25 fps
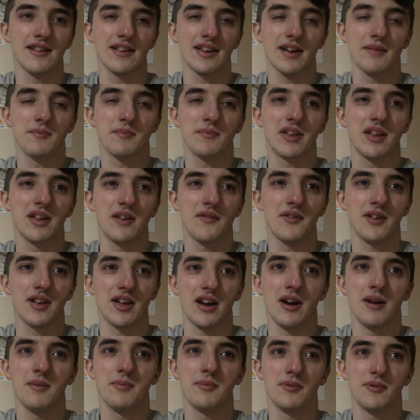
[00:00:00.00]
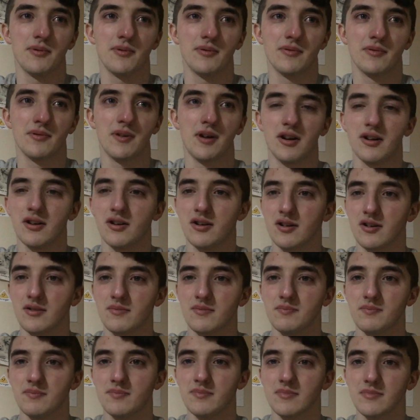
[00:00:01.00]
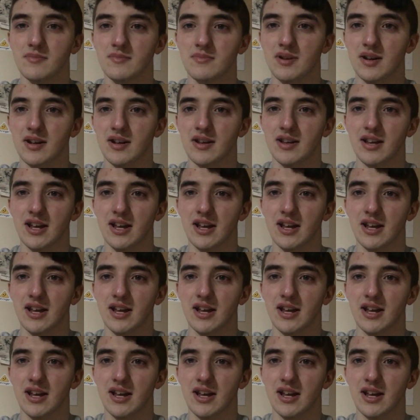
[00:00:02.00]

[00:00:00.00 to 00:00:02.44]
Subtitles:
I'm giving up on her. But,